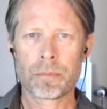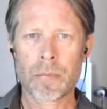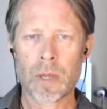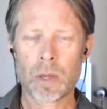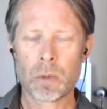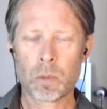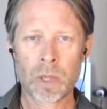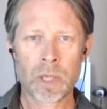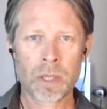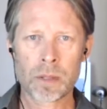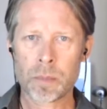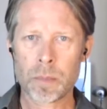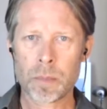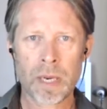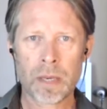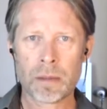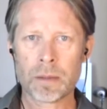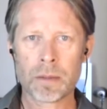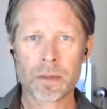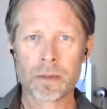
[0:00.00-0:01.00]
will
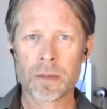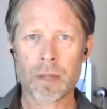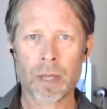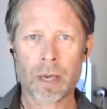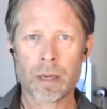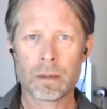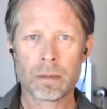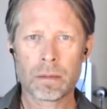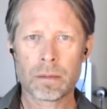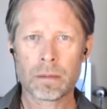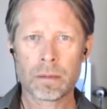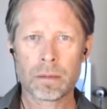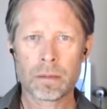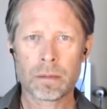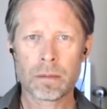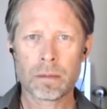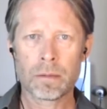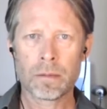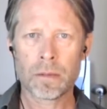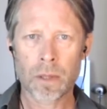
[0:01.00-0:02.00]
experience that
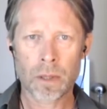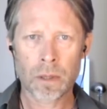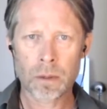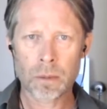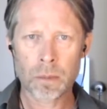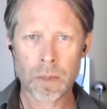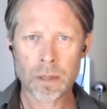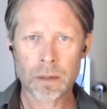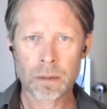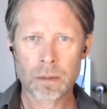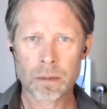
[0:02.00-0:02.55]
for no one